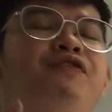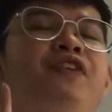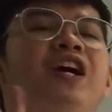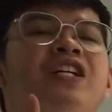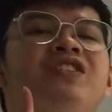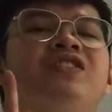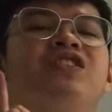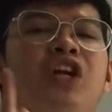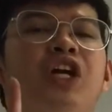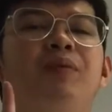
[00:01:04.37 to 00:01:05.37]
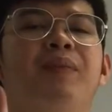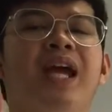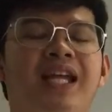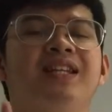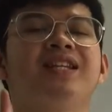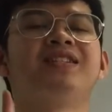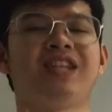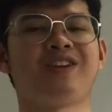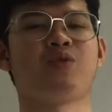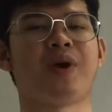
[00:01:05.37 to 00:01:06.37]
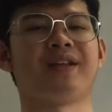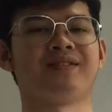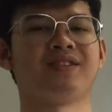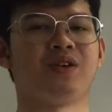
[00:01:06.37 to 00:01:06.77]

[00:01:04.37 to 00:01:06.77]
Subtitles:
first term in the sequence.